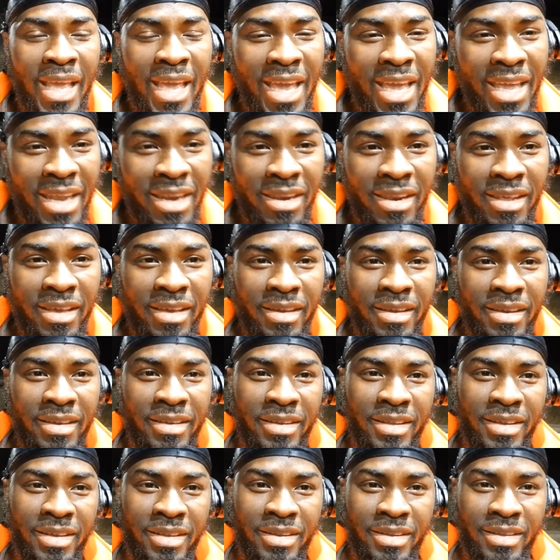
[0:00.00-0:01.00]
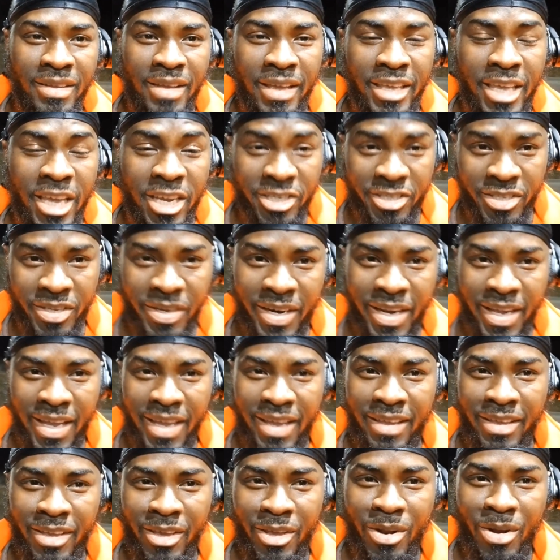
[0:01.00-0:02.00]
in the, the yesterday.
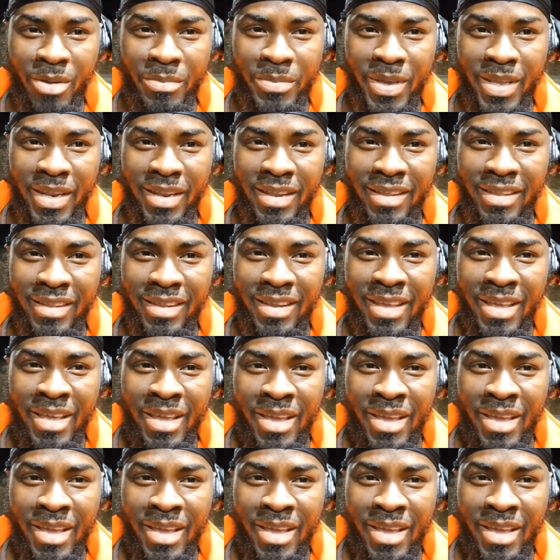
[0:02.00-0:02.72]
You know what I mean?